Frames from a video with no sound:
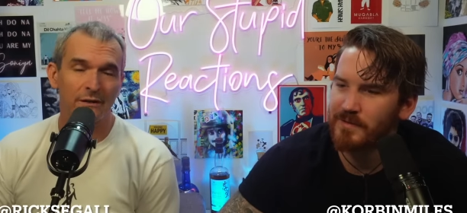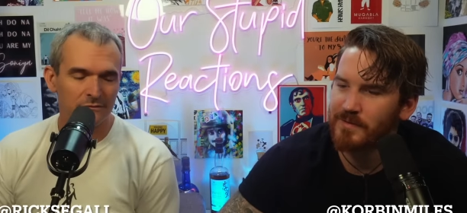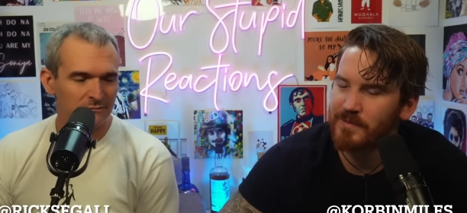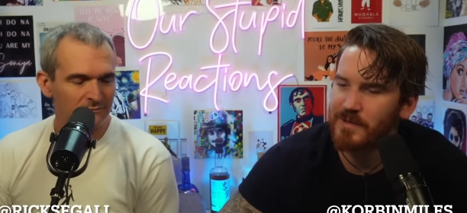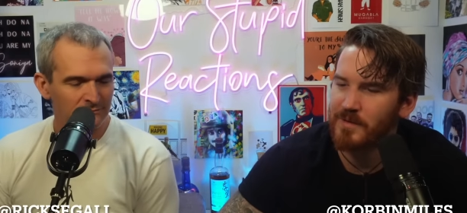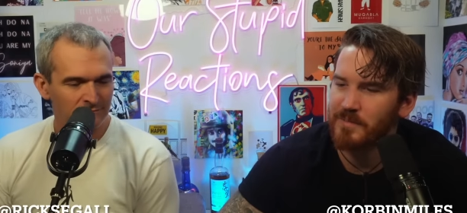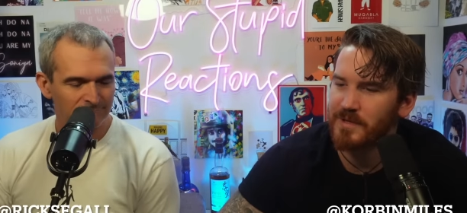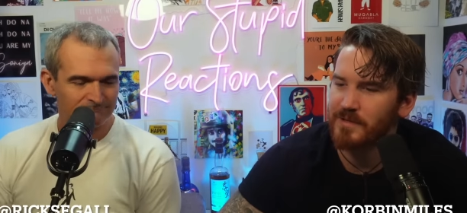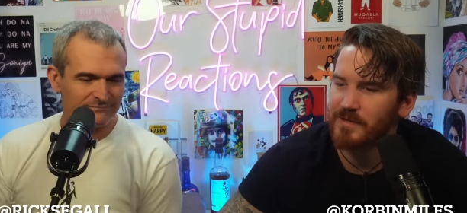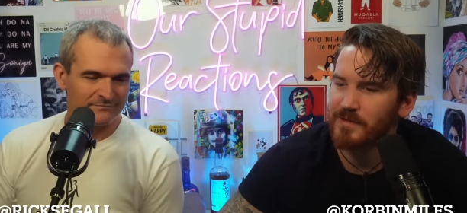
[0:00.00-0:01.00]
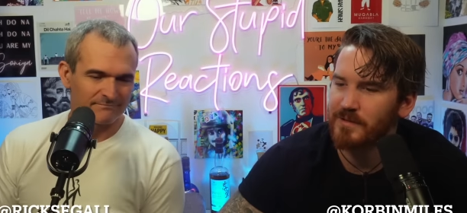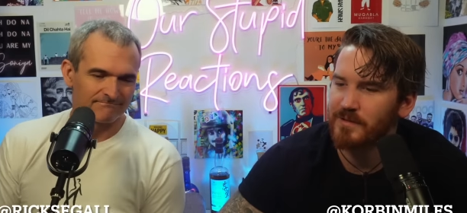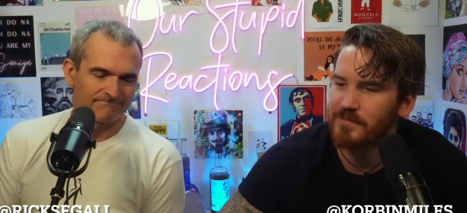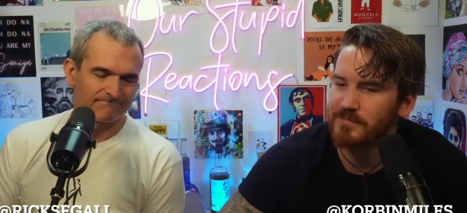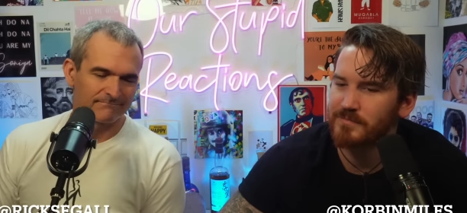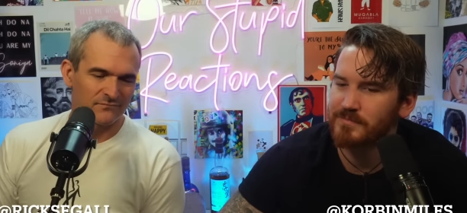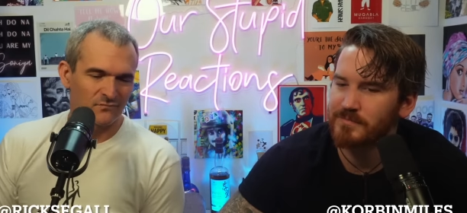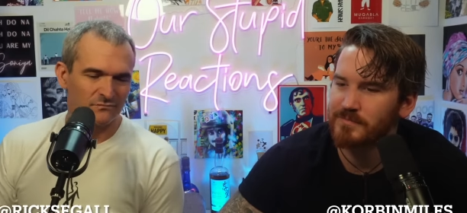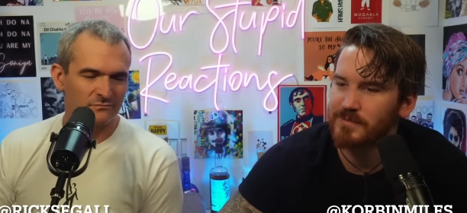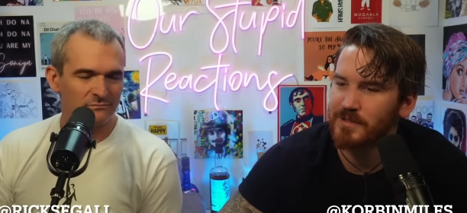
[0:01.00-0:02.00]
Speaker 1: Well, that would be
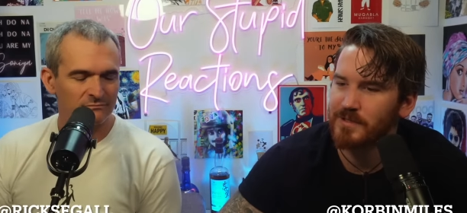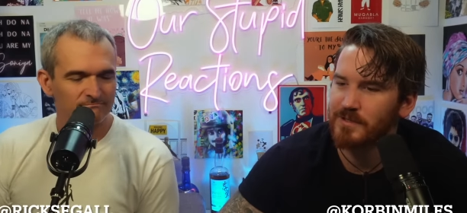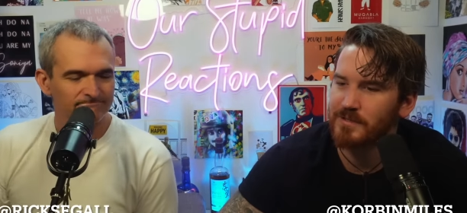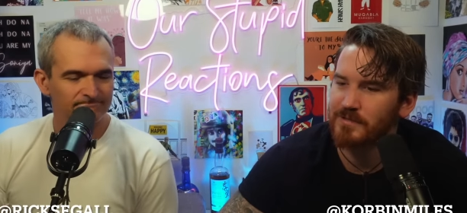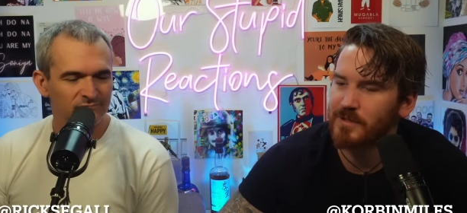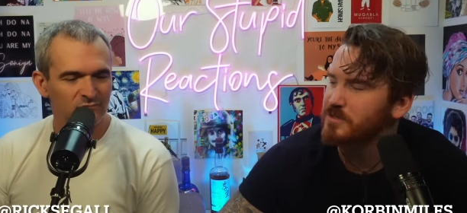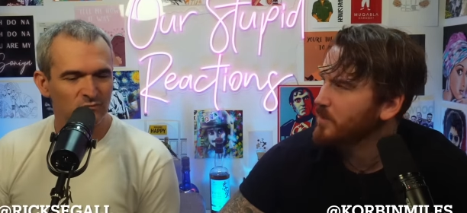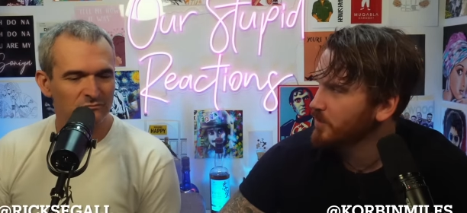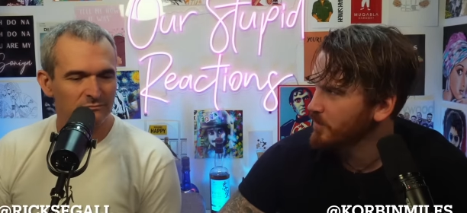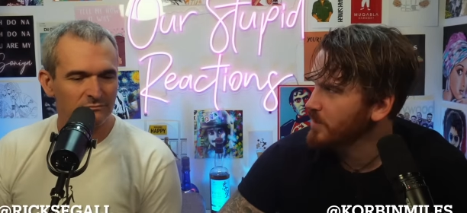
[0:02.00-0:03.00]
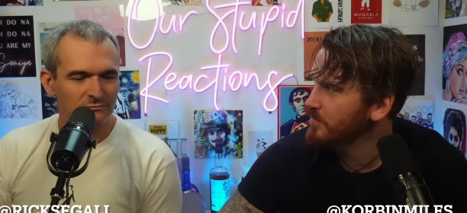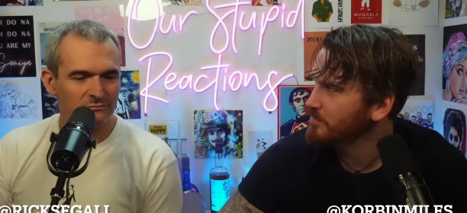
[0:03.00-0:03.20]
Rajkumar Hirani.